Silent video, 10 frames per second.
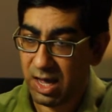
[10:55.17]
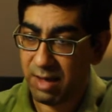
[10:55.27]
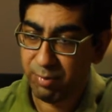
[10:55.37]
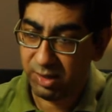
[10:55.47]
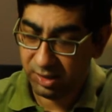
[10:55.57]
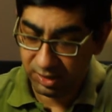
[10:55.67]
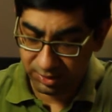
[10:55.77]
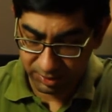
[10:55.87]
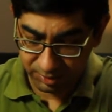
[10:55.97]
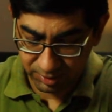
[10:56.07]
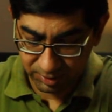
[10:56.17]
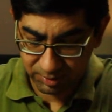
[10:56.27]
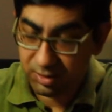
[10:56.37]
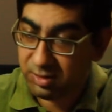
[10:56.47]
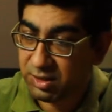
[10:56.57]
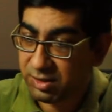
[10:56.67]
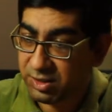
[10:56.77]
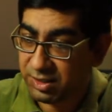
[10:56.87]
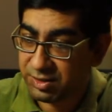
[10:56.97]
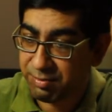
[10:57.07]
Applications
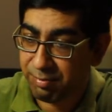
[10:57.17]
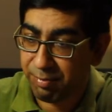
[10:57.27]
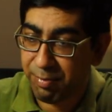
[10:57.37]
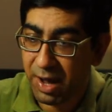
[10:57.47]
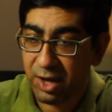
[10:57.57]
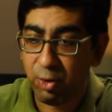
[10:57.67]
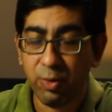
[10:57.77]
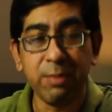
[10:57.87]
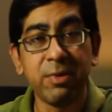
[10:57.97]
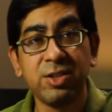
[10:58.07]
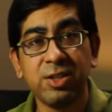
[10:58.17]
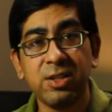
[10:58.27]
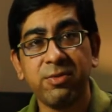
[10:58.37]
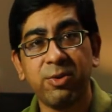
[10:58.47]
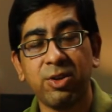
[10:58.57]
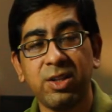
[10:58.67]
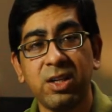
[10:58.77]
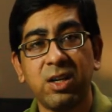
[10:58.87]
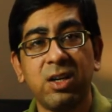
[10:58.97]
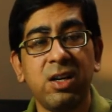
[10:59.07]
such as bioimaging for
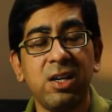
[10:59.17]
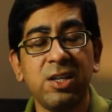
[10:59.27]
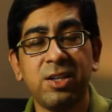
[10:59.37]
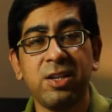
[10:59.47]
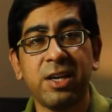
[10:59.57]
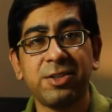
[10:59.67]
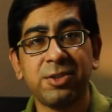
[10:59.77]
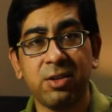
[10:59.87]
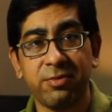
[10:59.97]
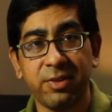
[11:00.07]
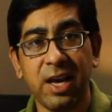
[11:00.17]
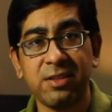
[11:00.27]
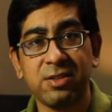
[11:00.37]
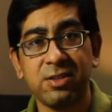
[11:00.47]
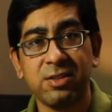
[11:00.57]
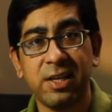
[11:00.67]
the early detection of cancer